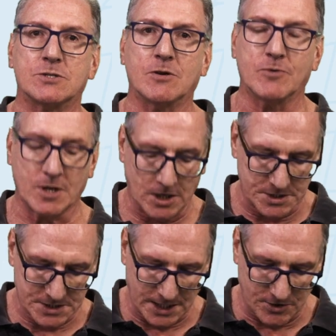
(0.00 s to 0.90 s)
over the
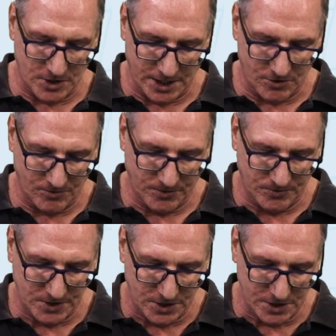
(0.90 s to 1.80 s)
last 100,
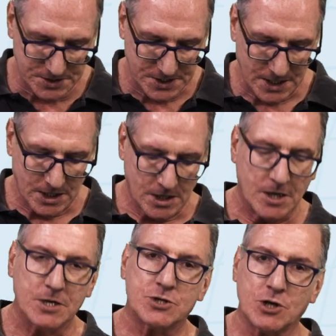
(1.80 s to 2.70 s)
150 years,
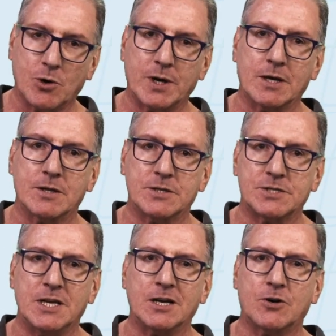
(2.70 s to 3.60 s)
showing this
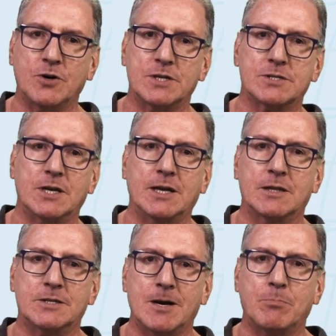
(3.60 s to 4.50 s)
increase in
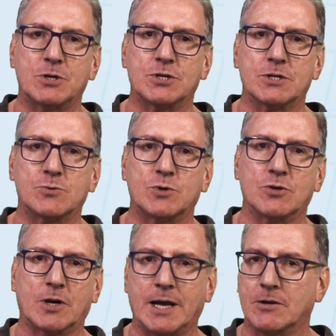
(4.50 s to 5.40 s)
temperatures, which are
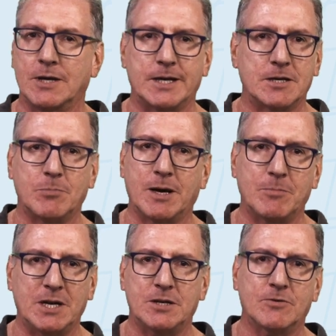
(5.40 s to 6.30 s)
calculated by
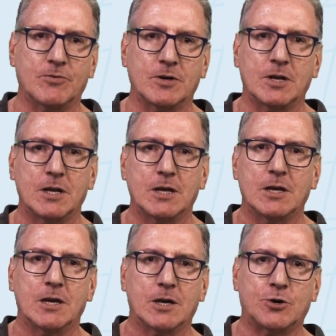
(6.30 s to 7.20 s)
many different
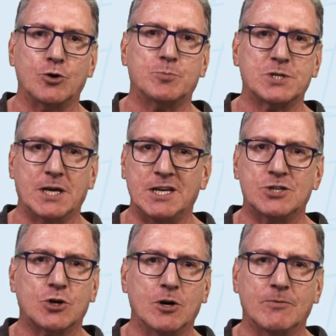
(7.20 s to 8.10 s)
groups here. Each
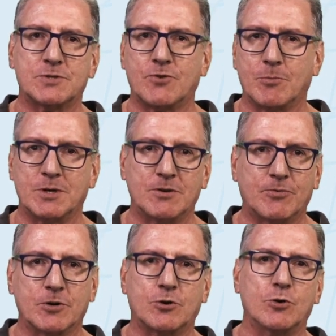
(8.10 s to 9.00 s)
curve is from a
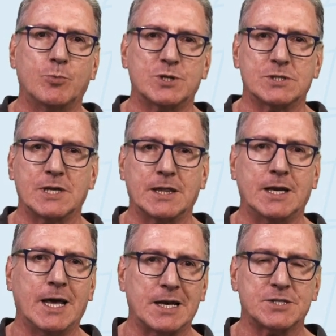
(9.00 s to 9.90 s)
different group, which has done the
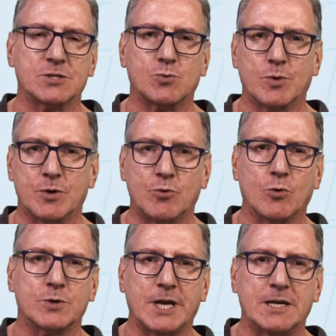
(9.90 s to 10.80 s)
analysis with the raw
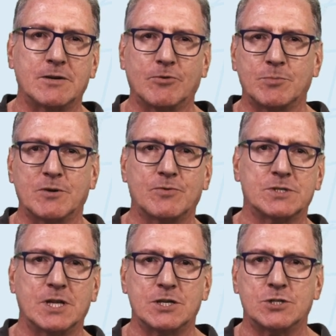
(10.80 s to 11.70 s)
data from different
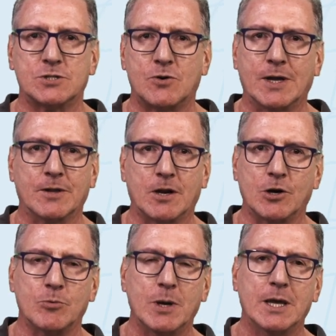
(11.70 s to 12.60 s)
stations around the globe.